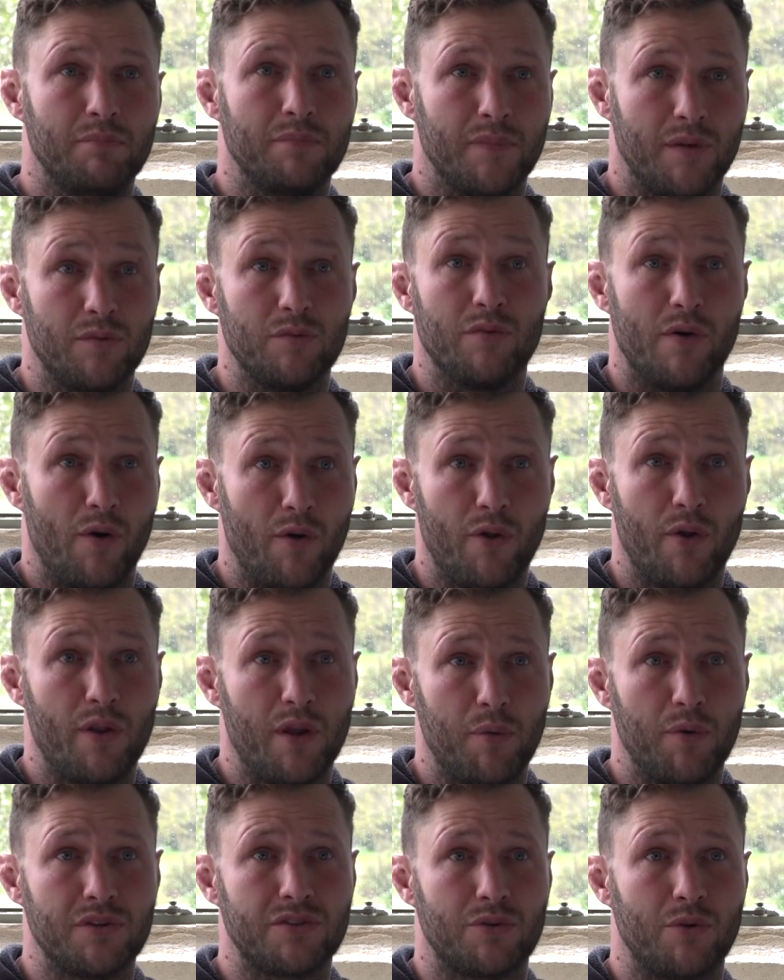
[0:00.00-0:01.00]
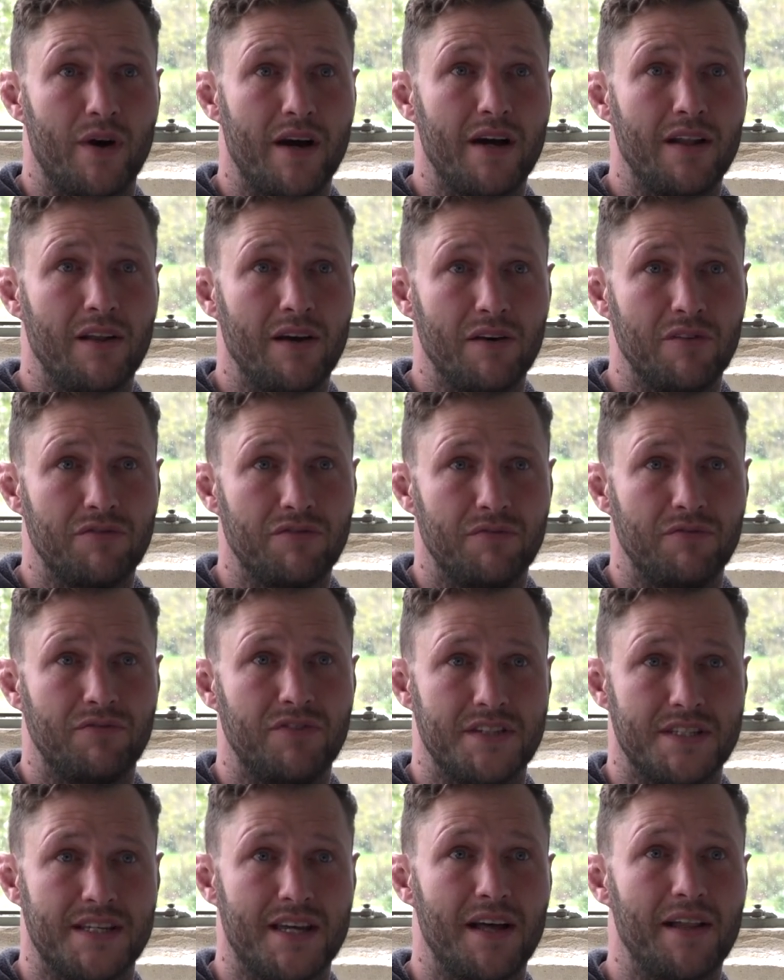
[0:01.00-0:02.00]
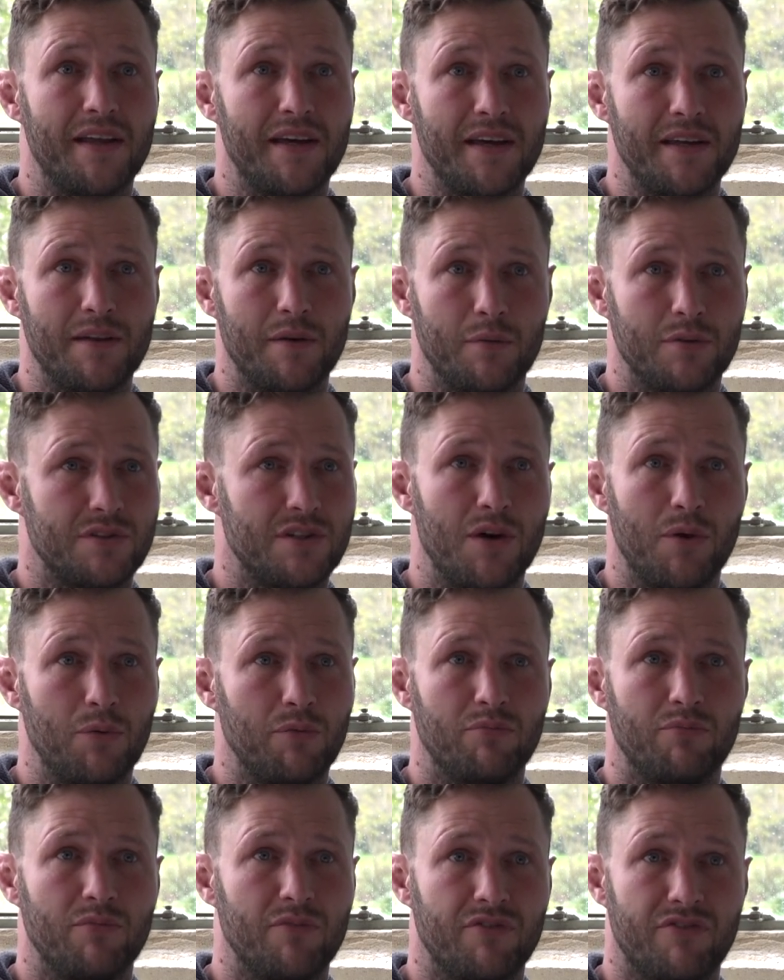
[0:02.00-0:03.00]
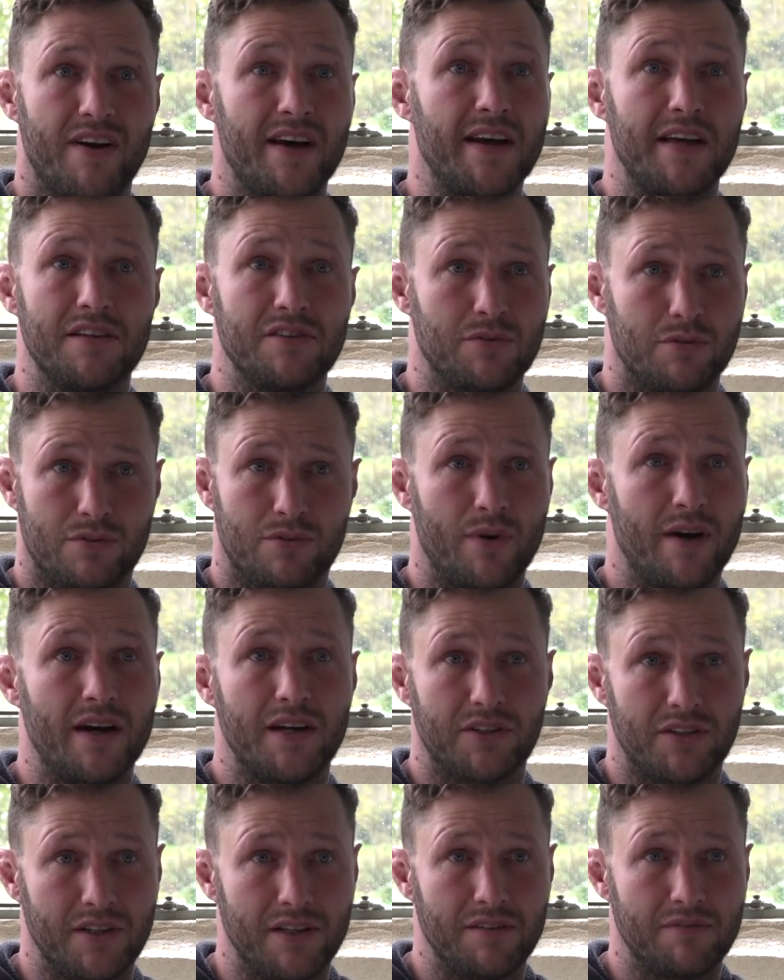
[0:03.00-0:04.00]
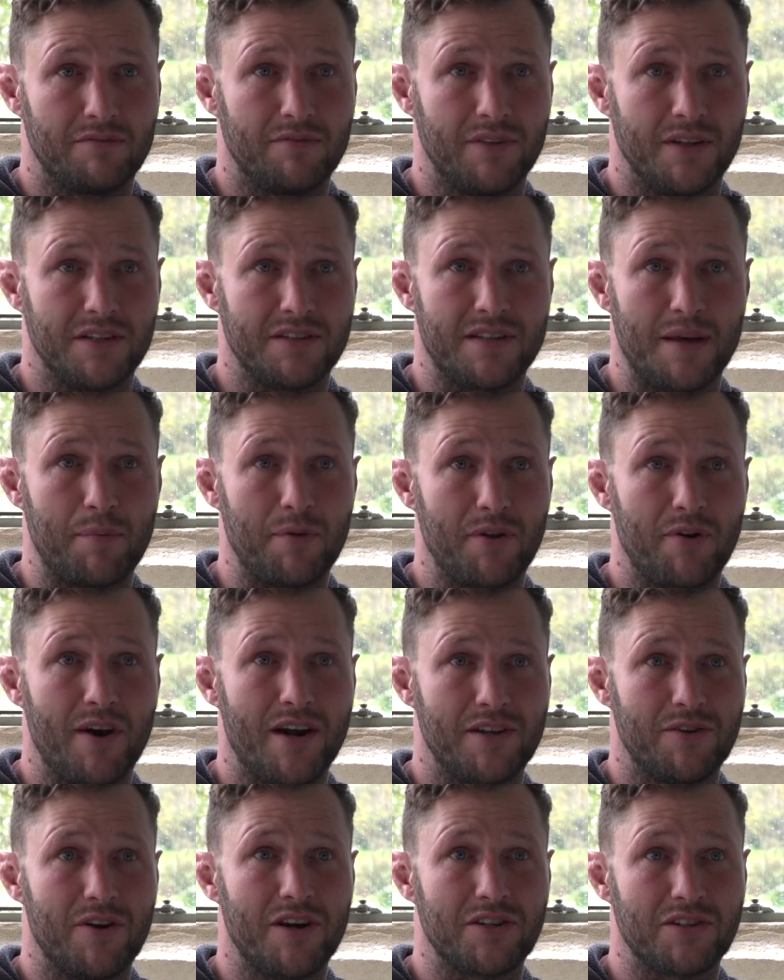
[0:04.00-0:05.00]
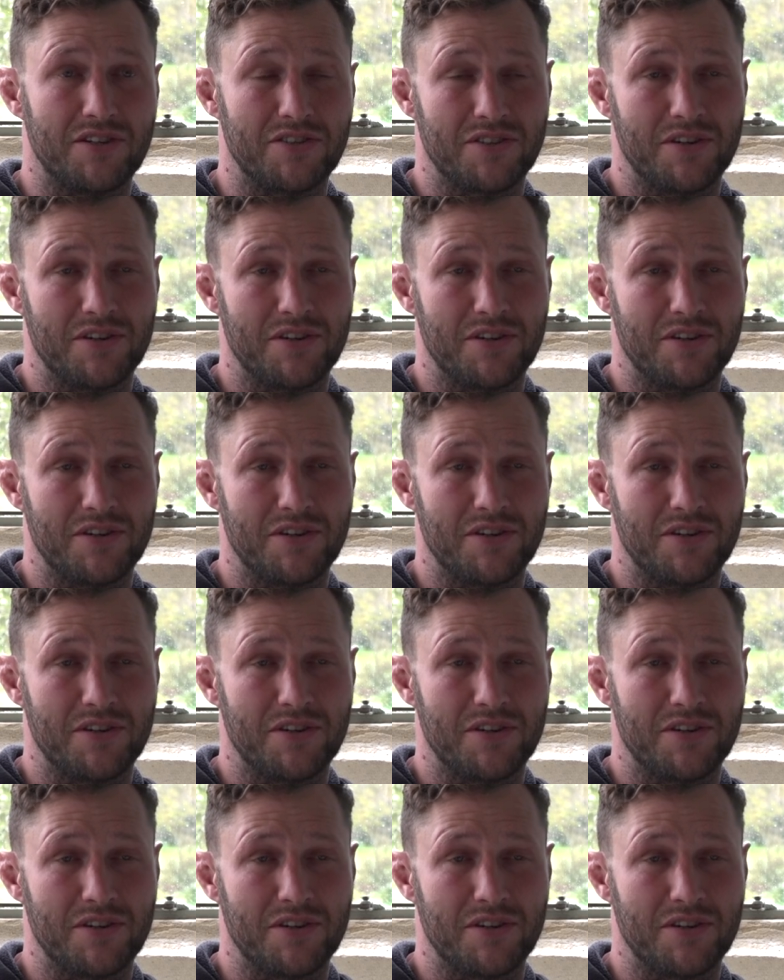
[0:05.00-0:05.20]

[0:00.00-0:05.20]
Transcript: although there was quite a lot of physicality, there was no fighting, so it was quite actually a step in the right direction.